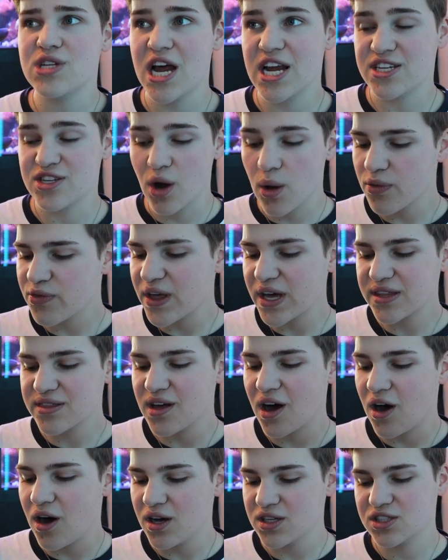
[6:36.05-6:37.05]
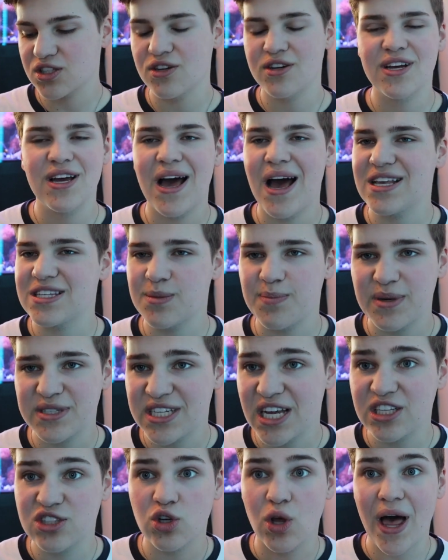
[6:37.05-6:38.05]
I don't think the Oscar has a
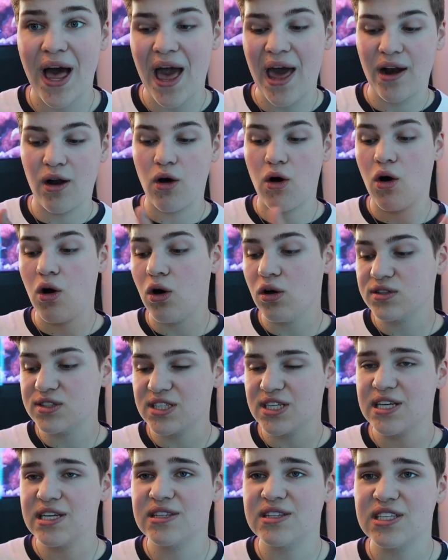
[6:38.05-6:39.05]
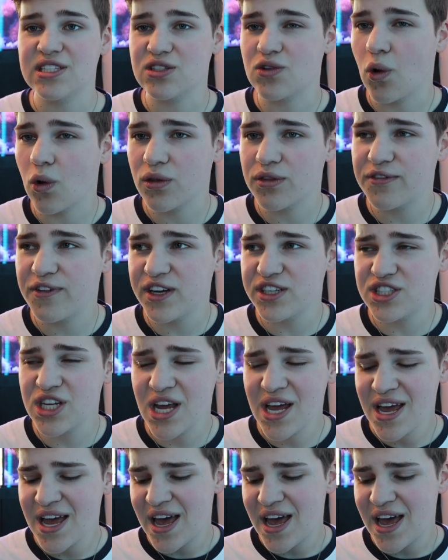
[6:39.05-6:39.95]
potential at all to eat these goldfish.